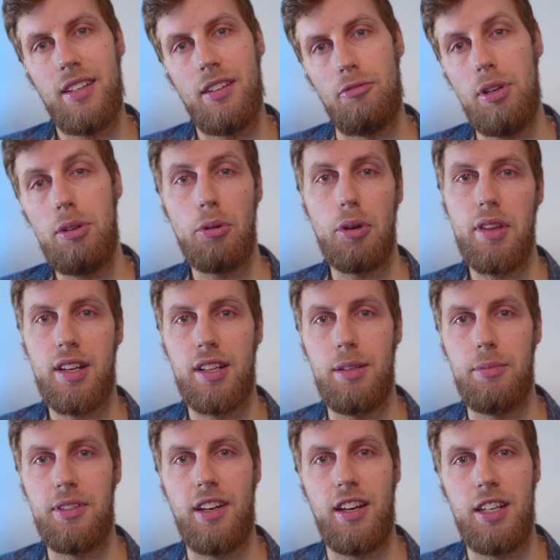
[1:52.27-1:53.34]
Reroll the clip
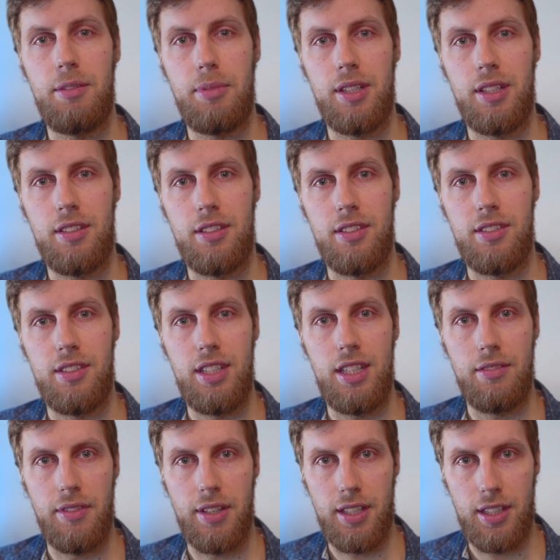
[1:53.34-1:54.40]
a tiny bit to see
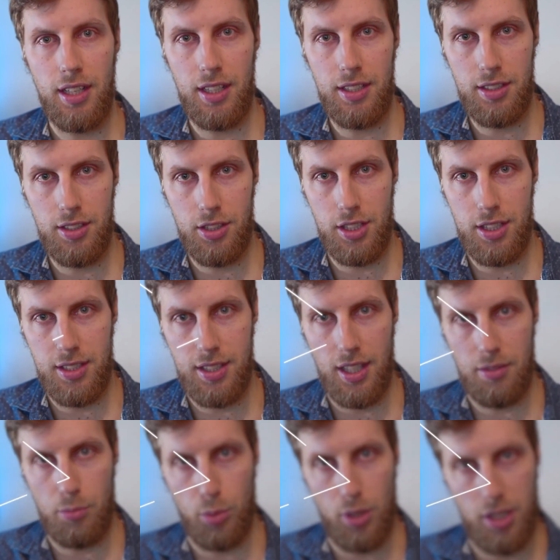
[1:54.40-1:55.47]
if the cut you just
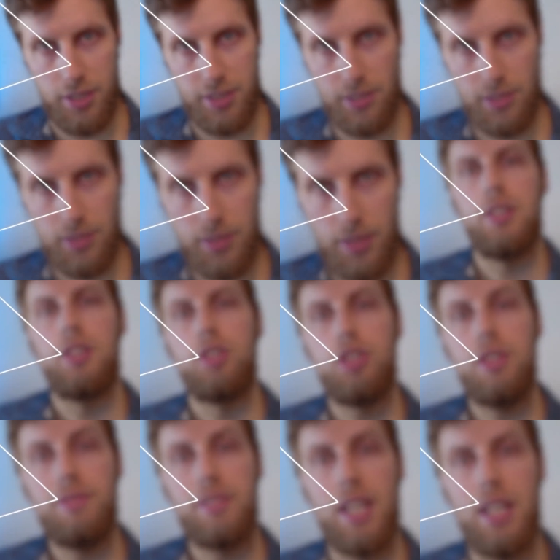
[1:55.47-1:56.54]
set works.
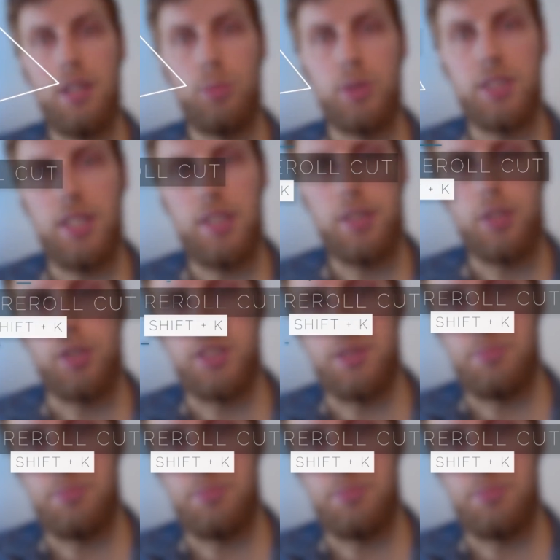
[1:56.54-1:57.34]
Shift K will set the cursor